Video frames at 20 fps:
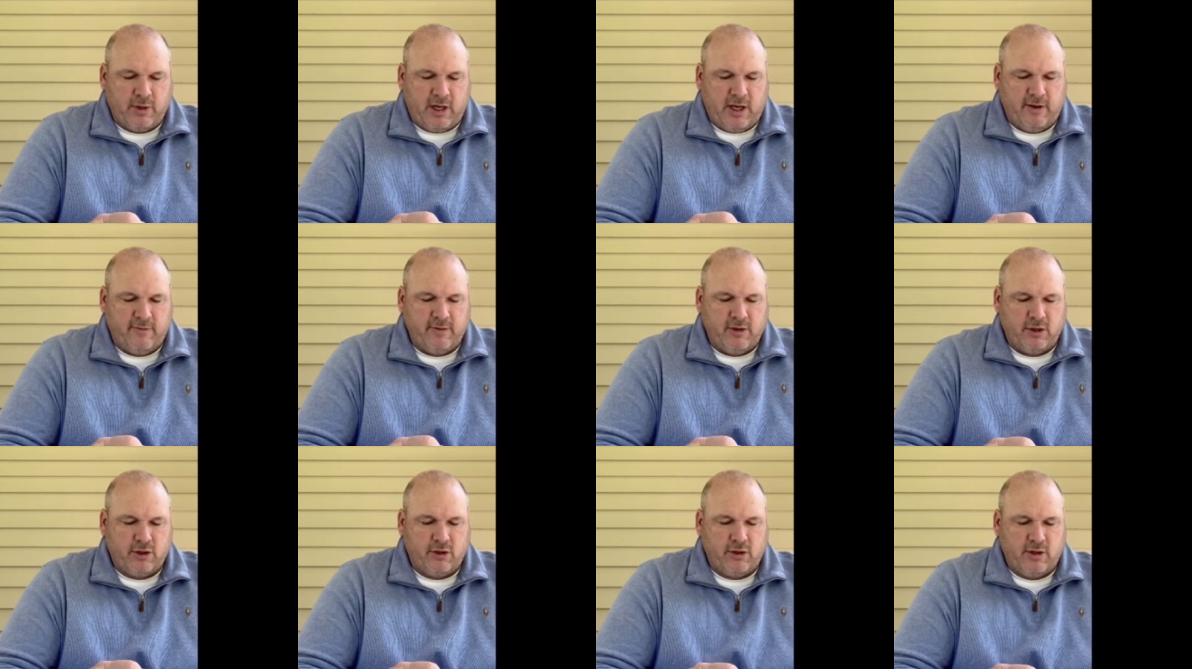
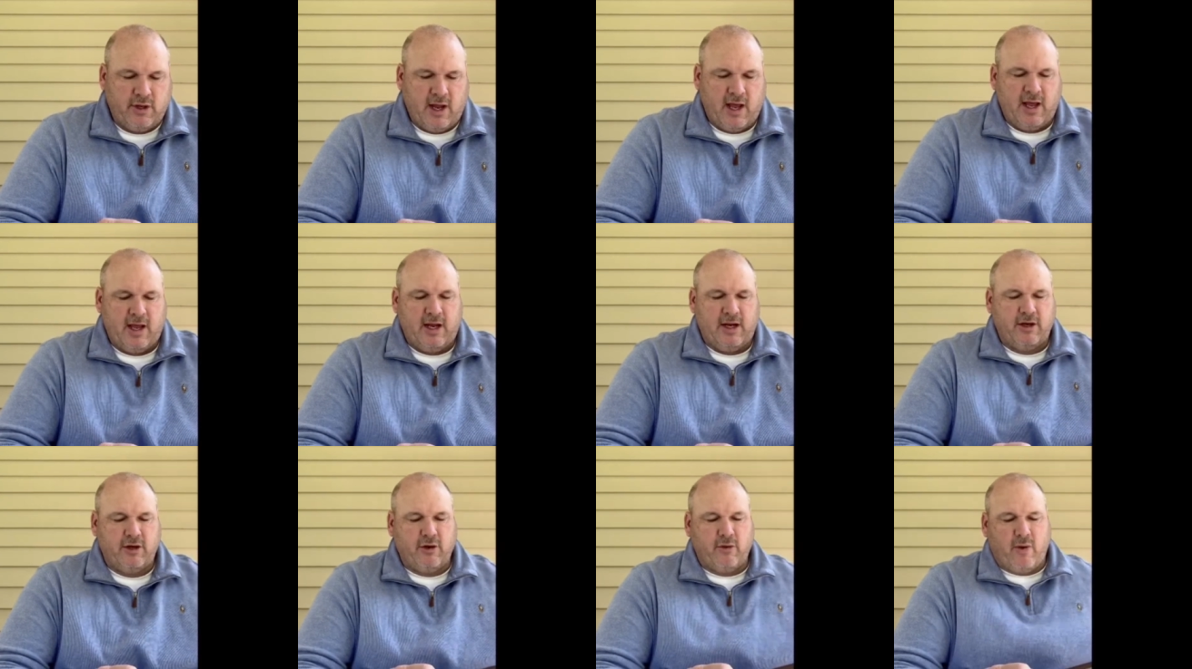Even today
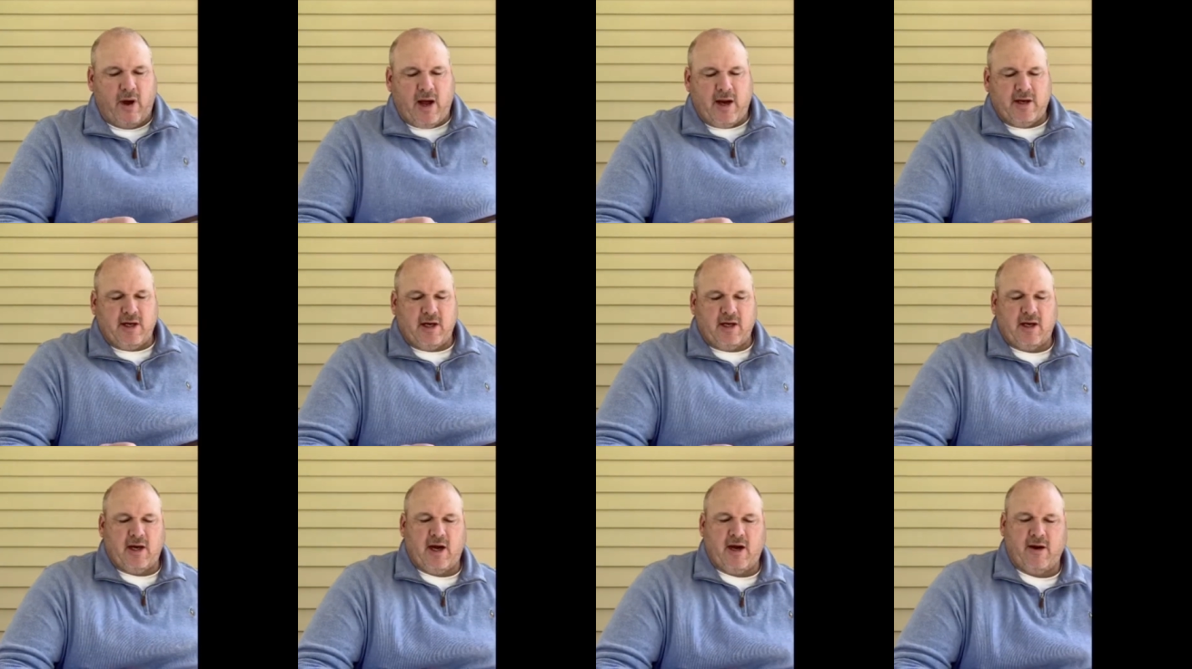do I
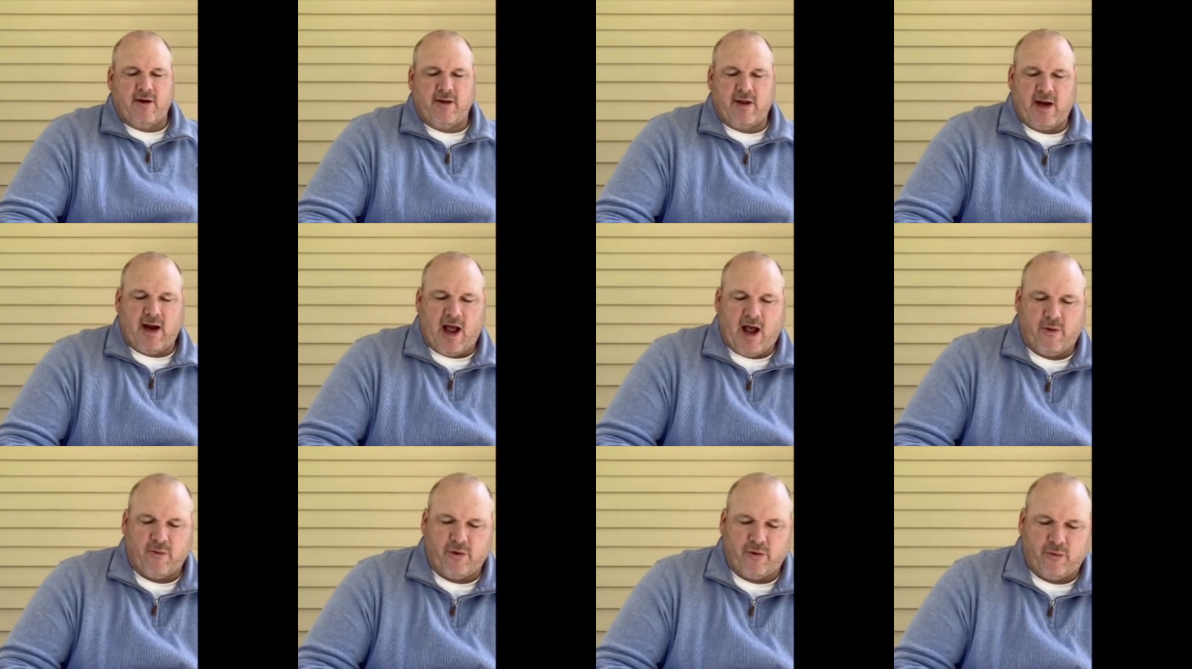declare that
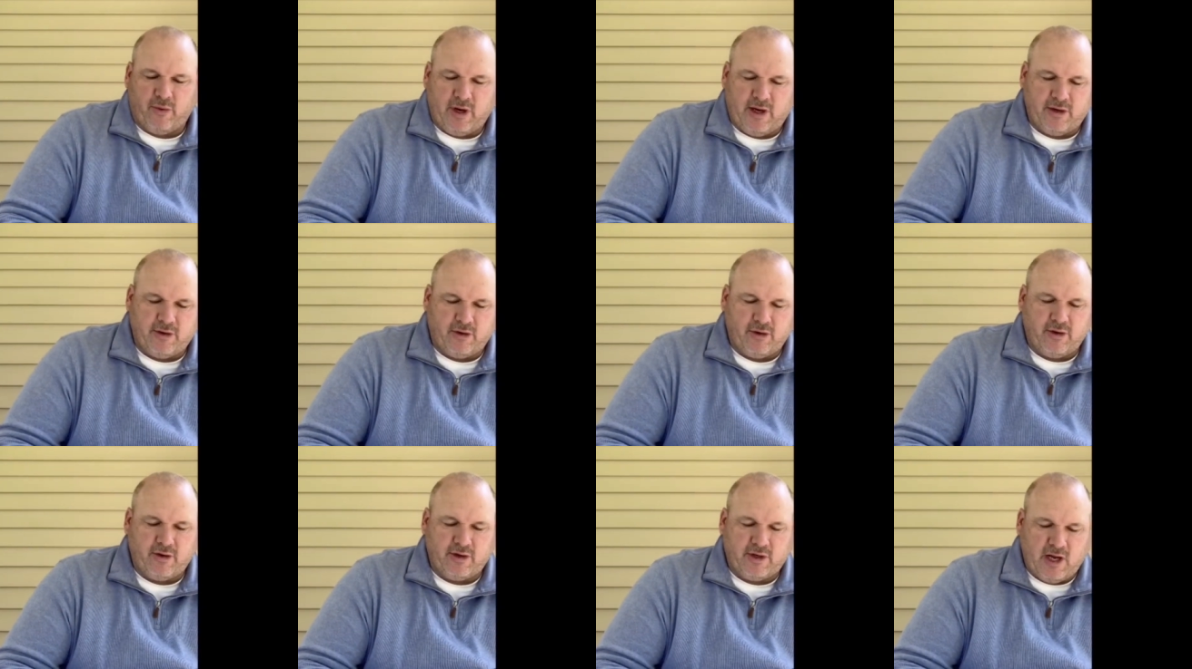I will
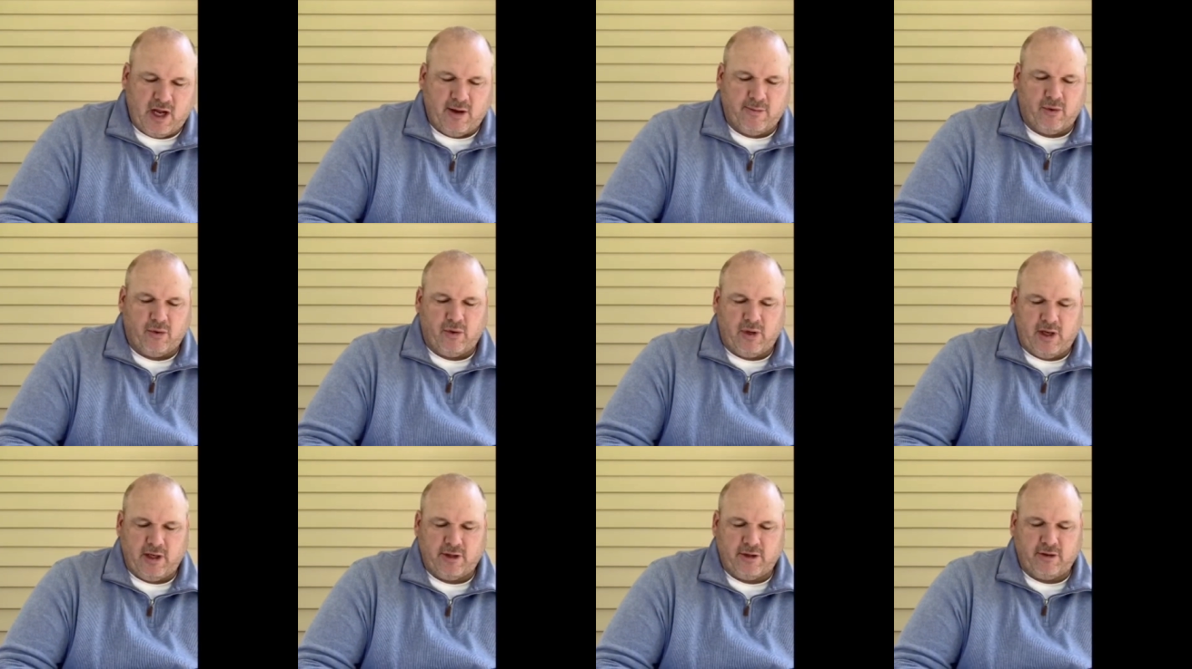render
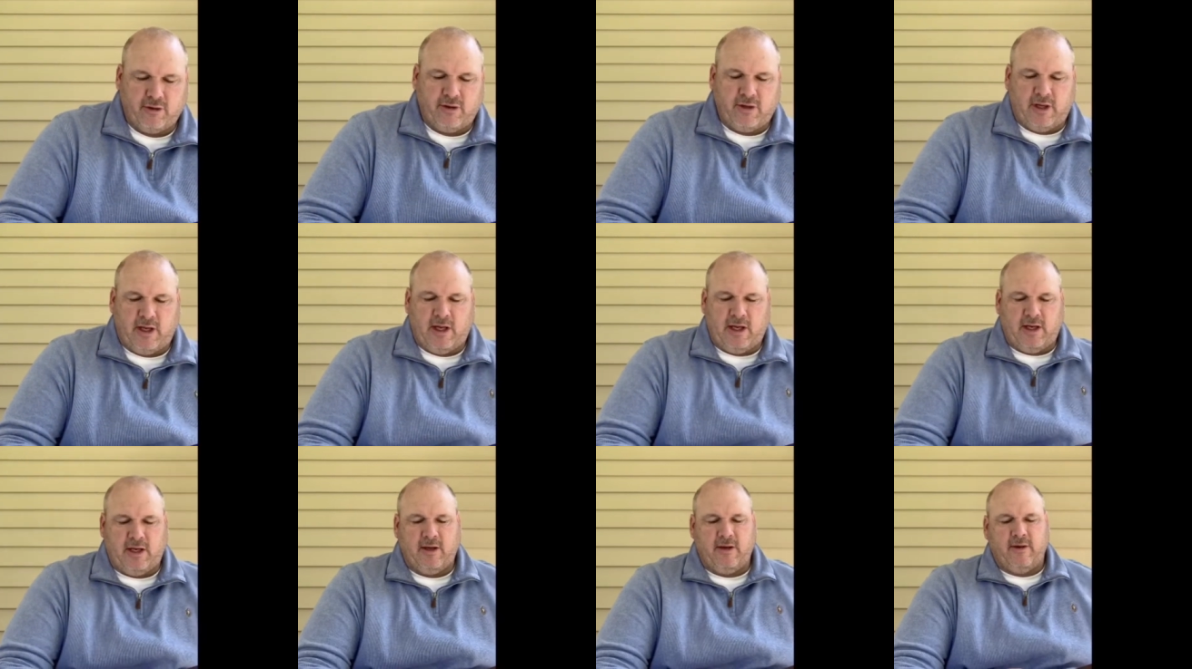double unto thee.